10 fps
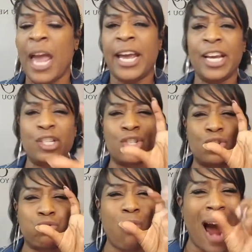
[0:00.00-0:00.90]
He's
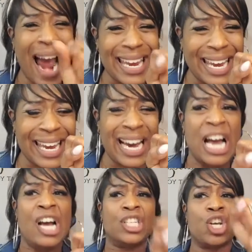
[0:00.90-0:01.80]
trying
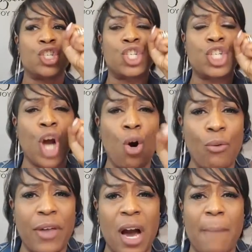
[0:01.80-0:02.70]
to
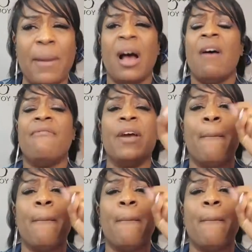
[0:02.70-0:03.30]
show them the